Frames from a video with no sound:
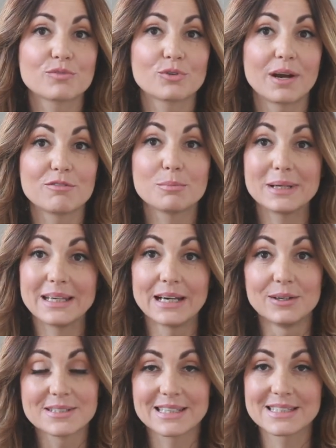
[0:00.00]
for everybody
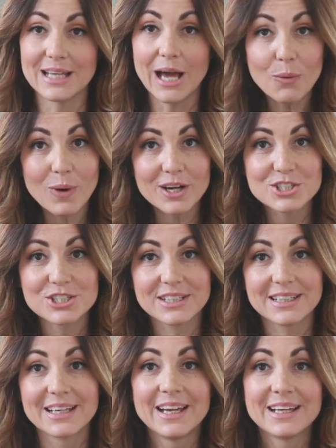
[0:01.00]
else that's not
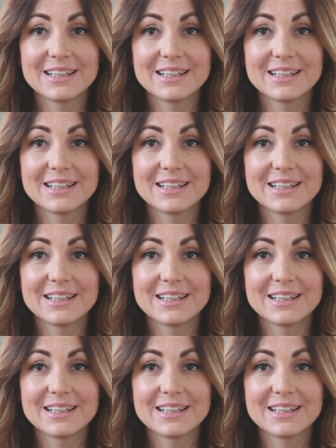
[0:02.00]
watching,